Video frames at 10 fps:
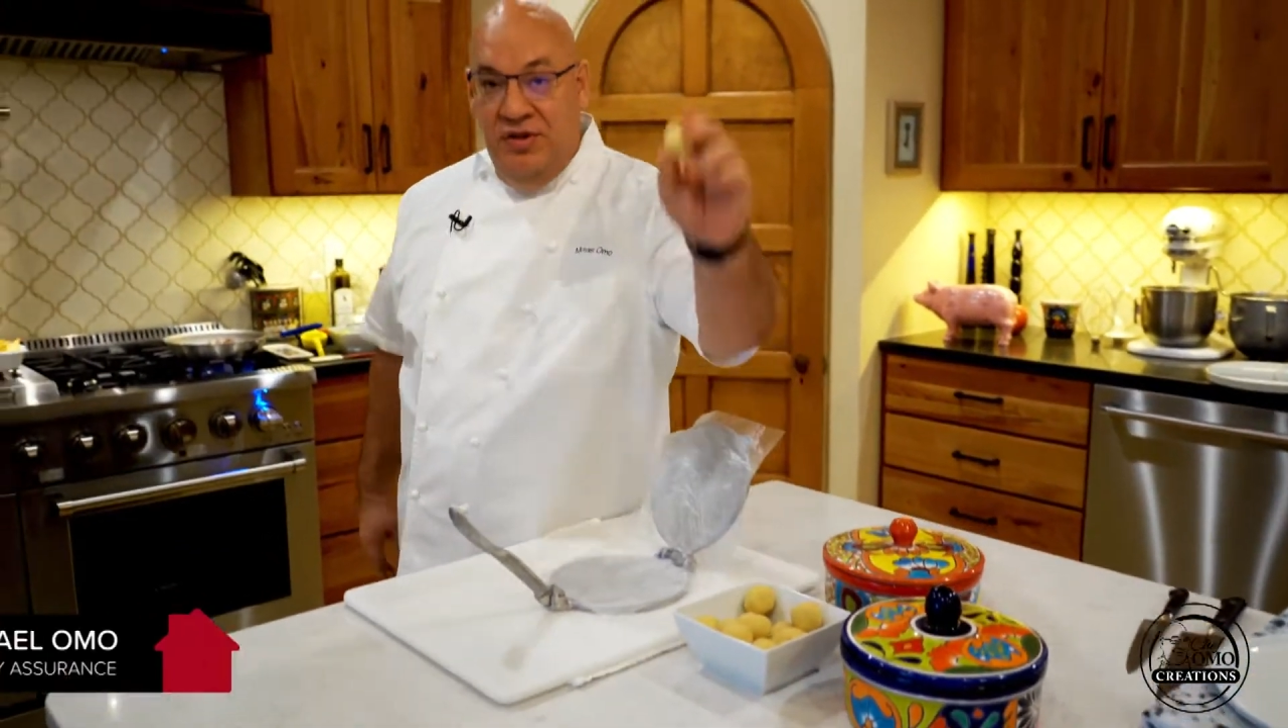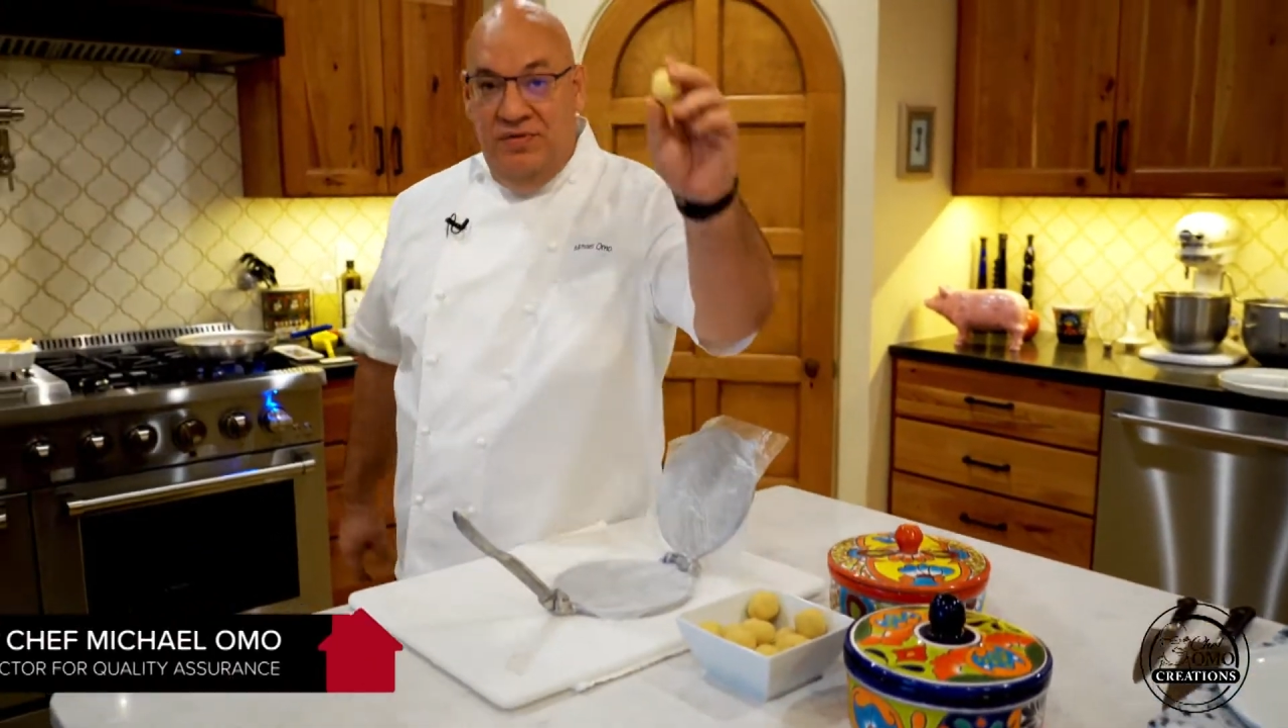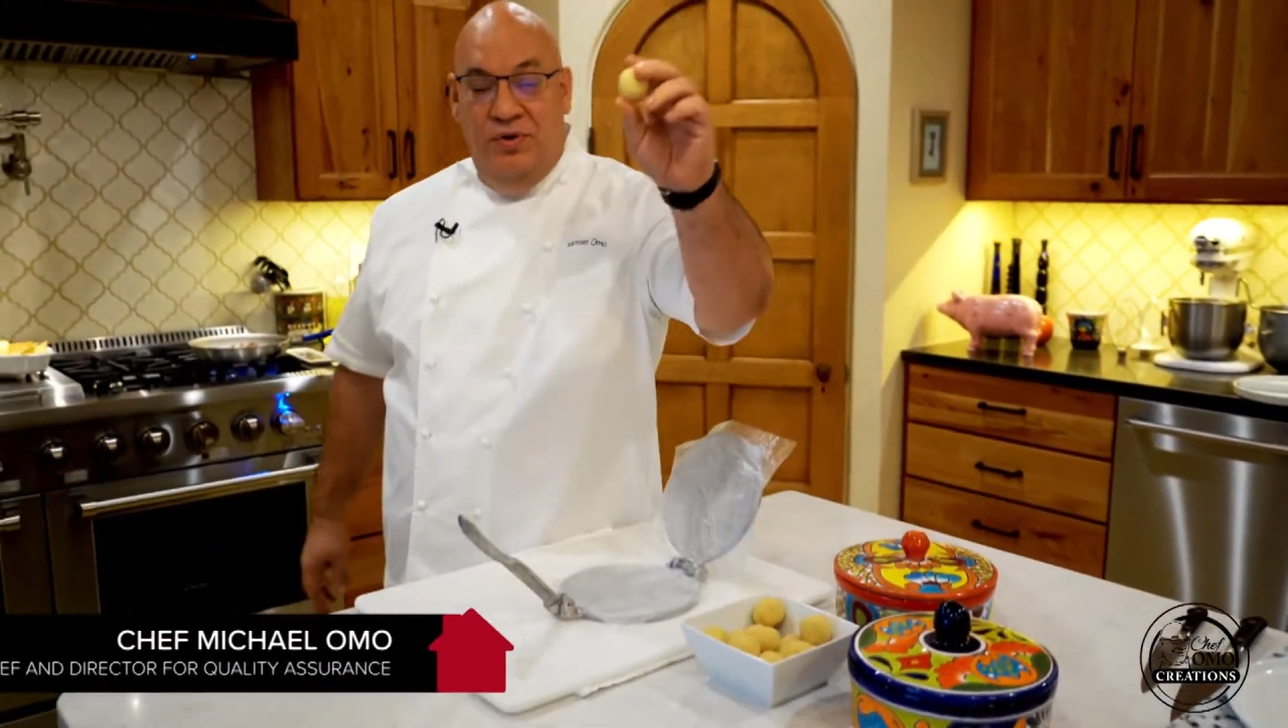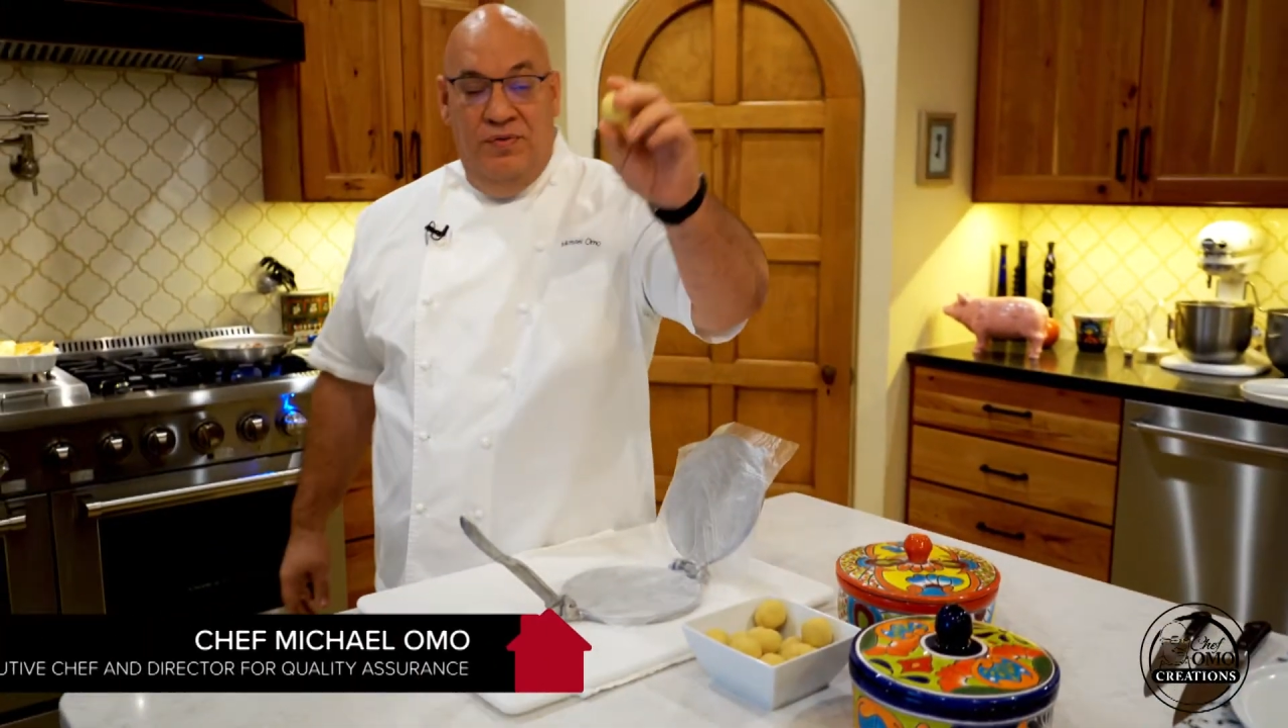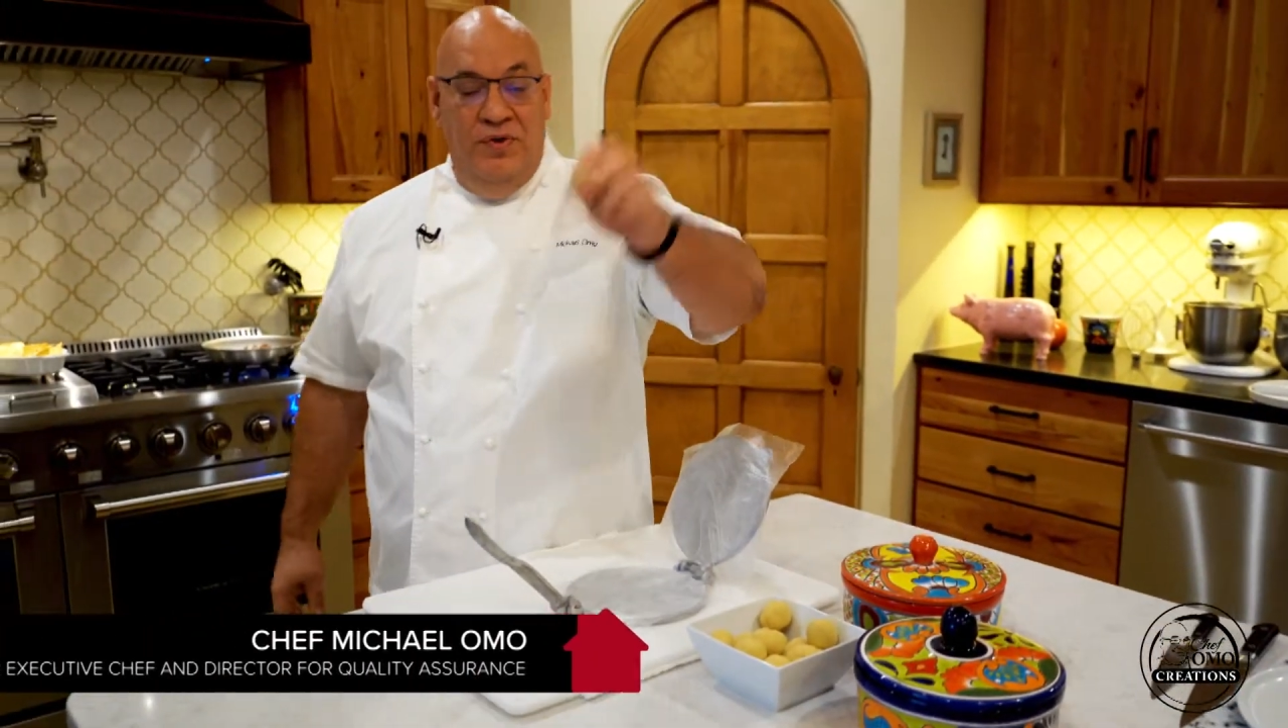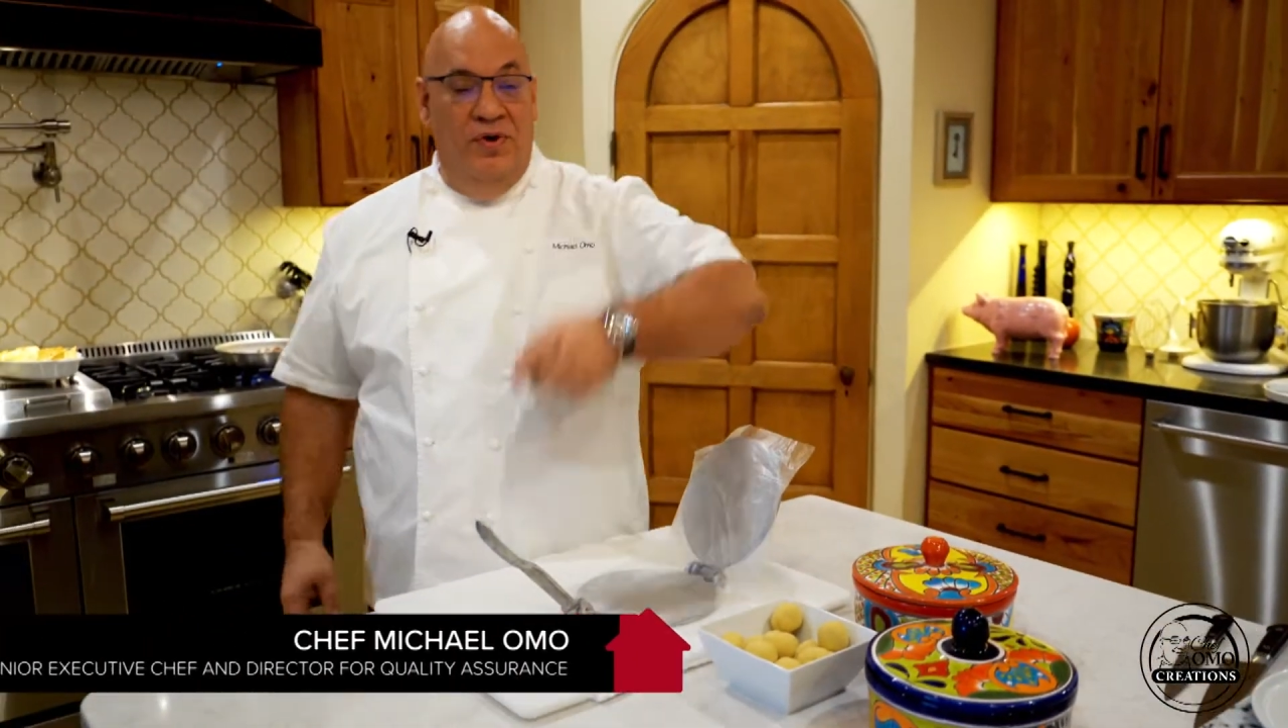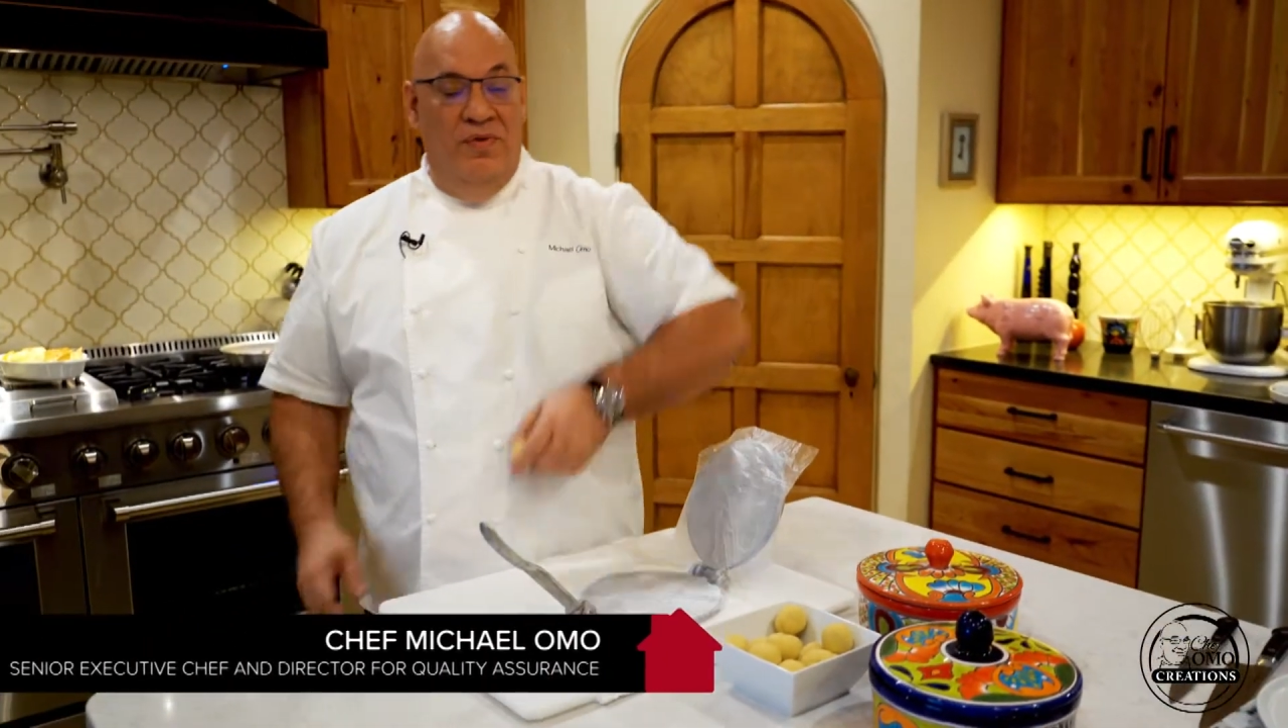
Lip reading: So if you're an